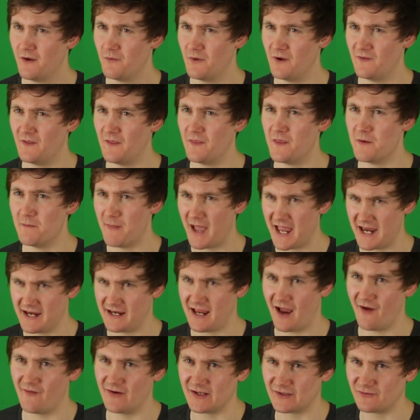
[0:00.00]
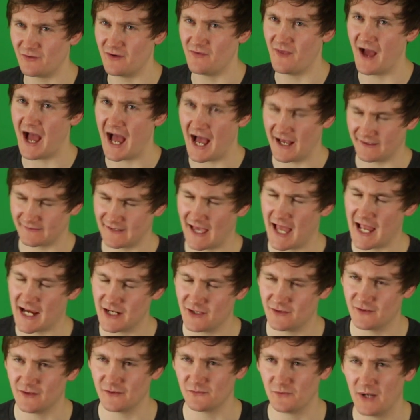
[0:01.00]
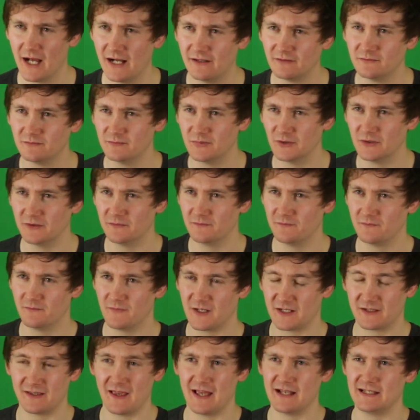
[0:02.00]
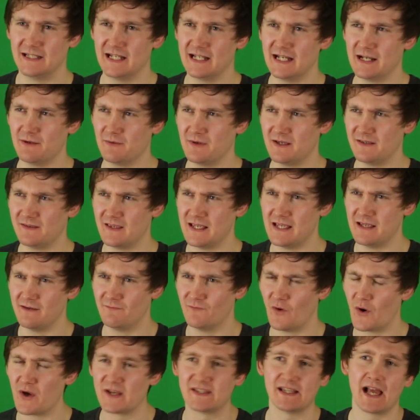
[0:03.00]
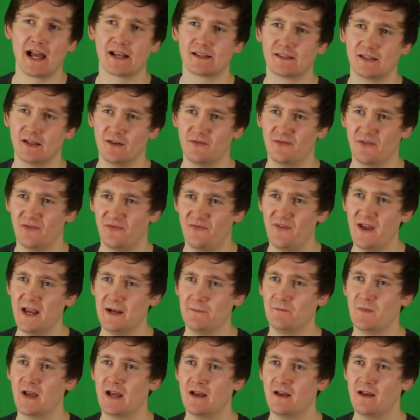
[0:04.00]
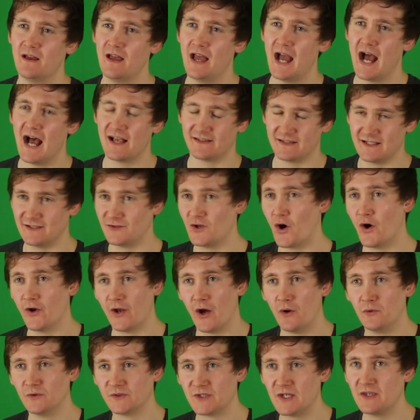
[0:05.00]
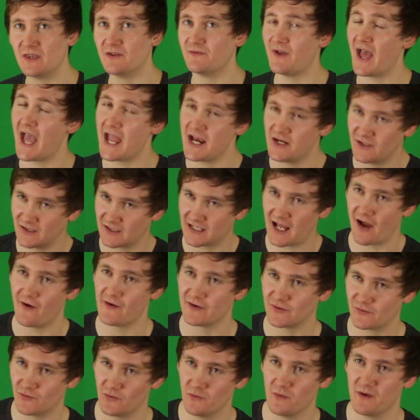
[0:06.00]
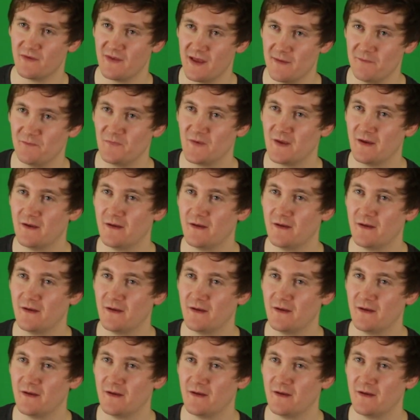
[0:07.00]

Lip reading: I think the main character in that has aged as well, but because they did it with the voice actor for Finn, as he's gotten older, they've aged the character up with him.